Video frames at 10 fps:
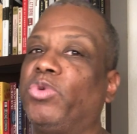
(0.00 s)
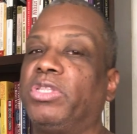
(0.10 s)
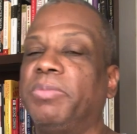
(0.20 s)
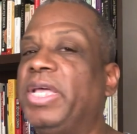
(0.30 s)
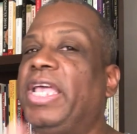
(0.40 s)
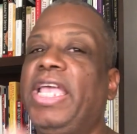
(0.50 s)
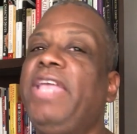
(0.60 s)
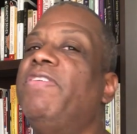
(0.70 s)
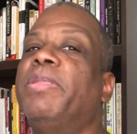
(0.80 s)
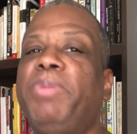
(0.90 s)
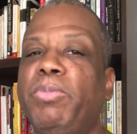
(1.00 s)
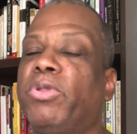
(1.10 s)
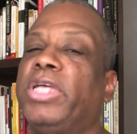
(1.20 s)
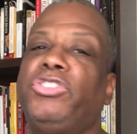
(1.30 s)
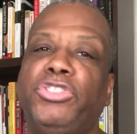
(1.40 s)
with them. Even the
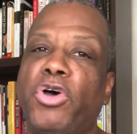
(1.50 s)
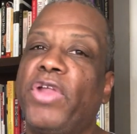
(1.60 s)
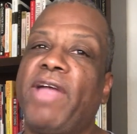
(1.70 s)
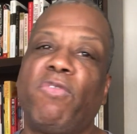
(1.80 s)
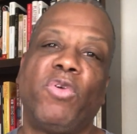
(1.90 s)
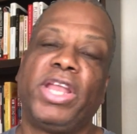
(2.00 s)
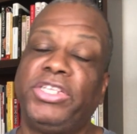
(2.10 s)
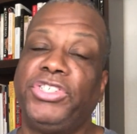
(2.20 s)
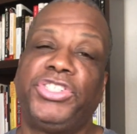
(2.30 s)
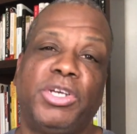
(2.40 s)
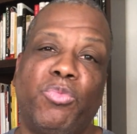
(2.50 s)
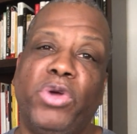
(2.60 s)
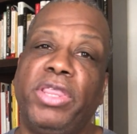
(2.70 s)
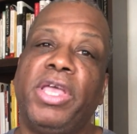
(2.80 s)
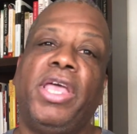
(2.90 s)
people that you don't have a relationship
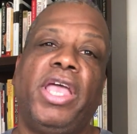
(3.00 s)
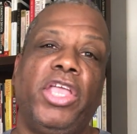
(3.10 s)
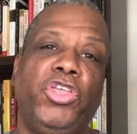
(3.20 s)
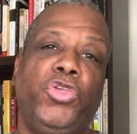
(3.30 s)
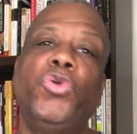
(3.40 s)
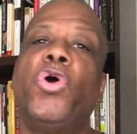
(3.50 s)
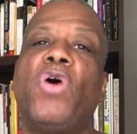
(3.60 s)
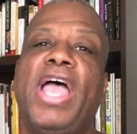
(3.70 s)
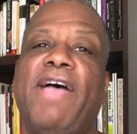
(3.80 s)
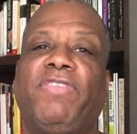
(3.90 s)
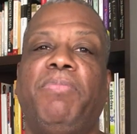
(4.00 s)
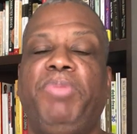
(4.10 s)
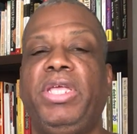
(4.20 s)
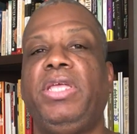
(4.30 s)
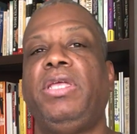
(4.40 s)
with, you don't have to
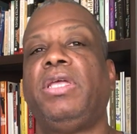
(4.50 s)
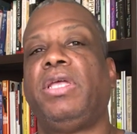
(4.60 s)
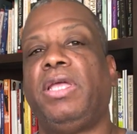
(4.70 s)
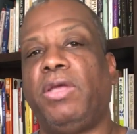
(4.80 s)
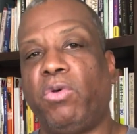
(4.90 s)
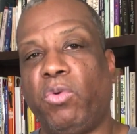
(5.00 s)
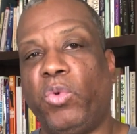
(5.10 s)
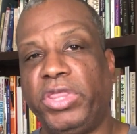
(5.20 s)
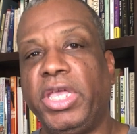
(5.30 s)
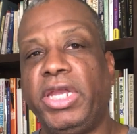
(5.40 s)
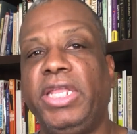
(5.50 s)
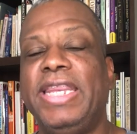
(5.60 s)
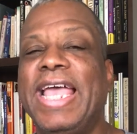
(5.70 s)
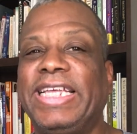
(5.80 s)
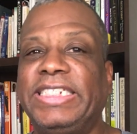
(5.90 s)
be with any
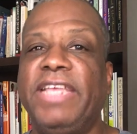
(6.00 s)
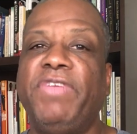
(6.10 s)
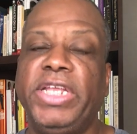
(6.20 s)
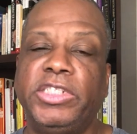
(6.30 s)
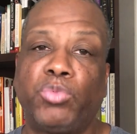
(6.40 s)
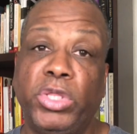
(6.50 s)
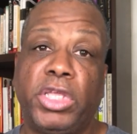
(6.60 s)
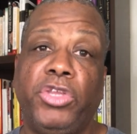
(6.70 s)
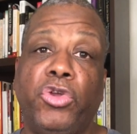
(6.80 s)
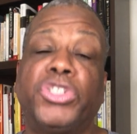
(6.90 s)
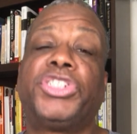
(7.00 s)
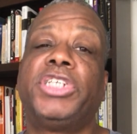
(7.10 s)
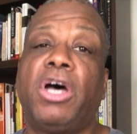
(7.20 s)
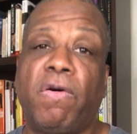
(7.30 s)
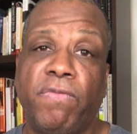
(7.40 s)
negativities within
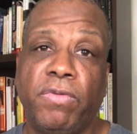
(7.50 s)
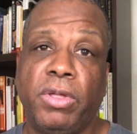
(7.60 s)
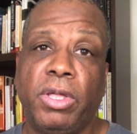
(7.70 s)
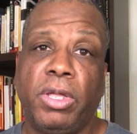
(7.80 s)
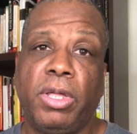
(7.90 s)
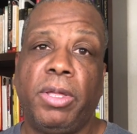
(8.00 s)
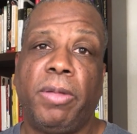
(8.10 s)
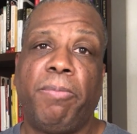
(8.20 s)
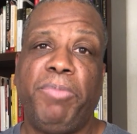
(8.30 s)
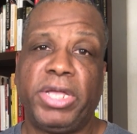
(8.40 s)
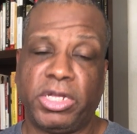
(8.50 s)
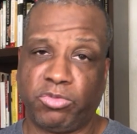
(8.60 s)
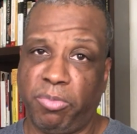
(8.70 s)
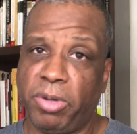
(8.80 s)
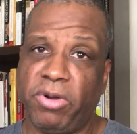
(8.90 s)
yourself. Because
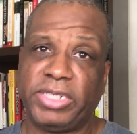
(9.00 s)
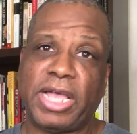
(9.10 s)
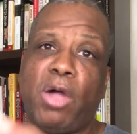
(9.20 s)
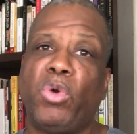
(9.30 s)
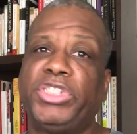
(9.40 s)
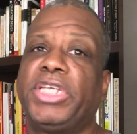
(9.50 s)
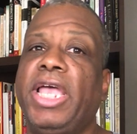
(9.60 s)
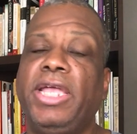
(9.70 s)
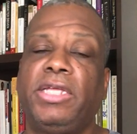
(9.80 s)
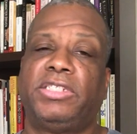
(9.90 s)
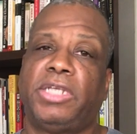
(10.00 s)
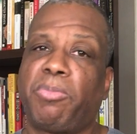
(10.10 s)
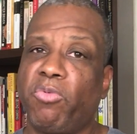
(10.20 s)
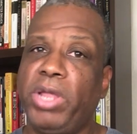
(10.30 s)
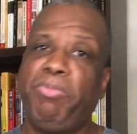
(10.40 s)
remember, as I always say,
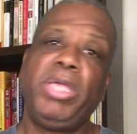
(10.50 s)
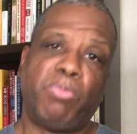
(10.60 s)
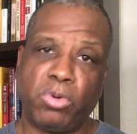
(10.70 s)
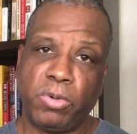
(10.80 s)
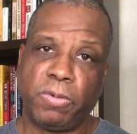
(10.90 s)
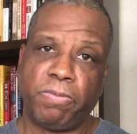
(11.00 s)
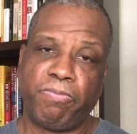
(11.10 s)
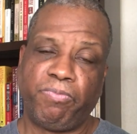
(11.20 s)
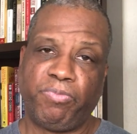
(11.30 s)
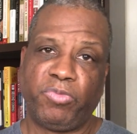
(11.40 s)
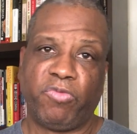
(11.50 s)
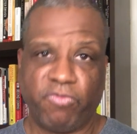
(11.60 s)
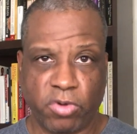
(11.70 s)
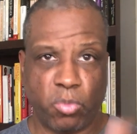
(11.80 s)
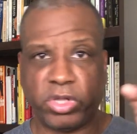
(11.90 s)
separate people
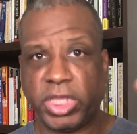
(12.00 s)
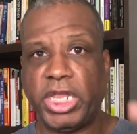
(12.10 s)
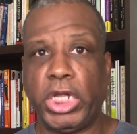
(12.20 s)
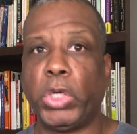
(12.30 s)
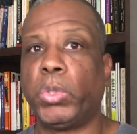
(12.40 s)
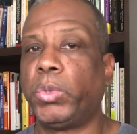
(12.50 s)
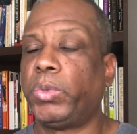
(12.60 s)
from what they do.